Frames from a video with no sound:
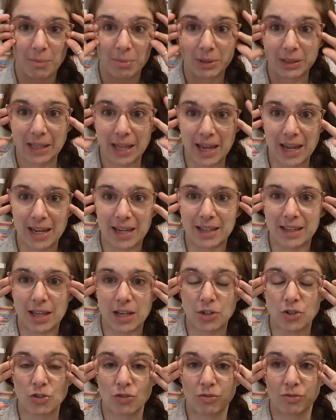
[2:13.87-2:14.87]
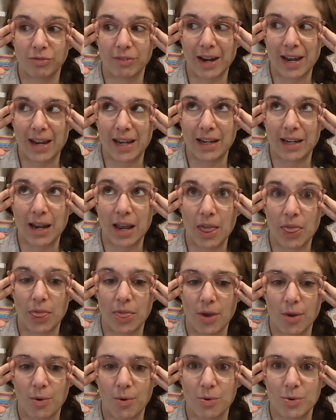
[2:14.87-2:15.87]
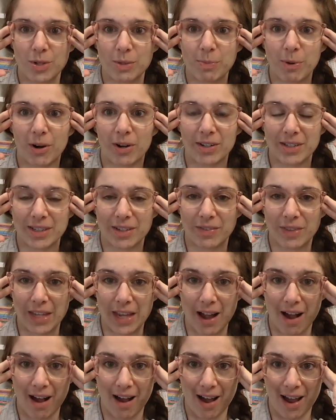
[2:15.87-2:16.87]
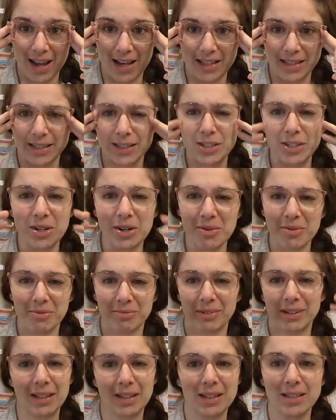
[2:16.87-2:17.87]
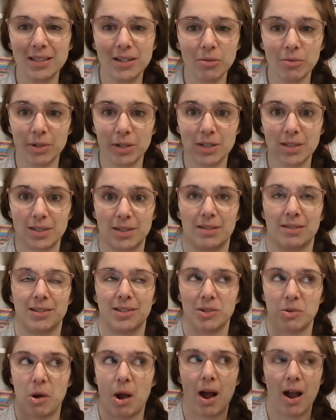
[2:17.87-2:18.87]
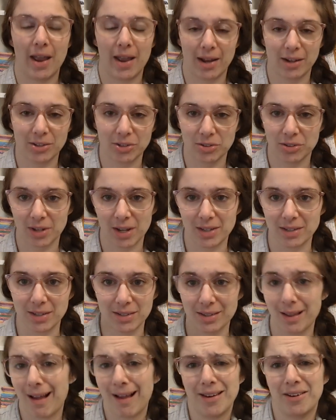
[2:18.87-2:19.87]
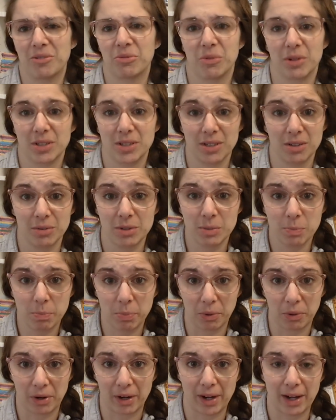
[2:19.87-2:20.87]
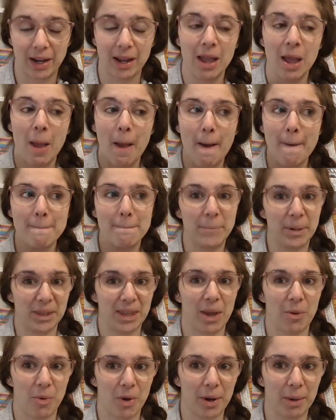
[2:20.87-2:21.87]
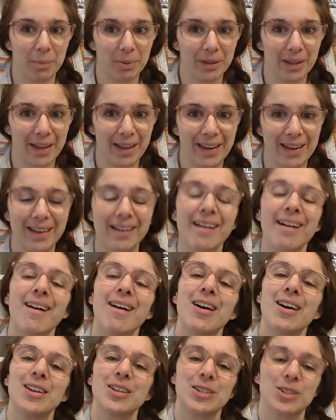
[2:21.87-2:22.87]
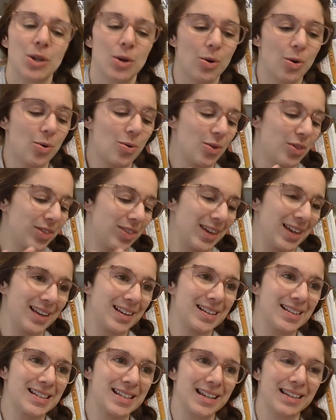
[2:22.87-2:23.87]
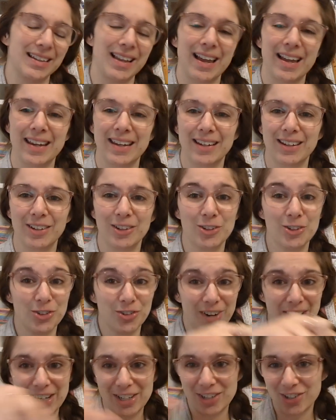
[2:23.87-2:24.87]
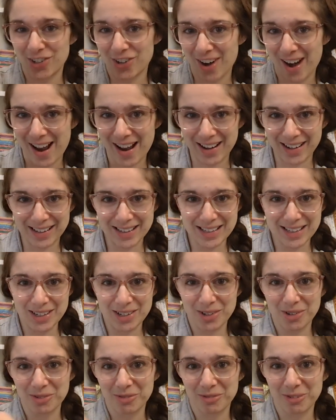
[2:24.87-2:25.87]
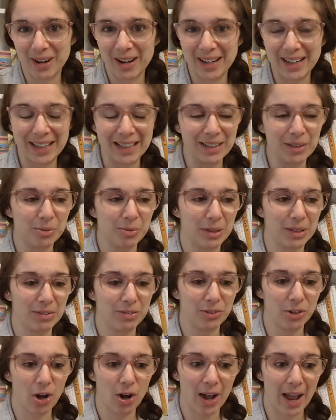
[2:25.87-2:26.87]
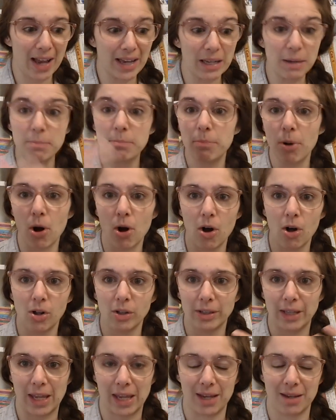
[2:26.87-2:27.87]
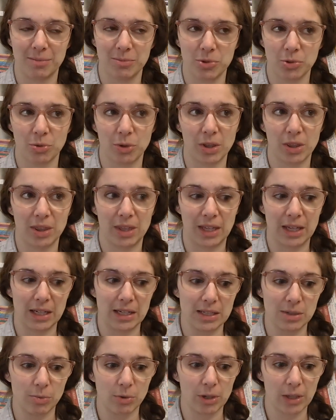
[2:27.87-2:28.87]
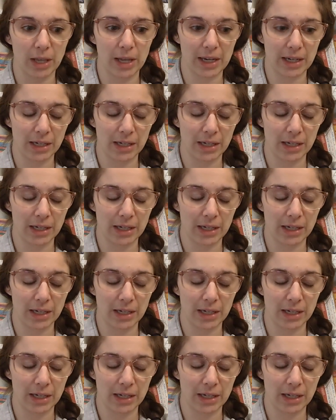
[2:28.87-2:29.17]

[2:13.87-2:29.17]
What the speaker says: play that train those parts of the eyes, because kids don't want to sit and do eye exercises. I don't want to, it's boring, but they want to play. So things like train tracks, right? We've got any ball games or things where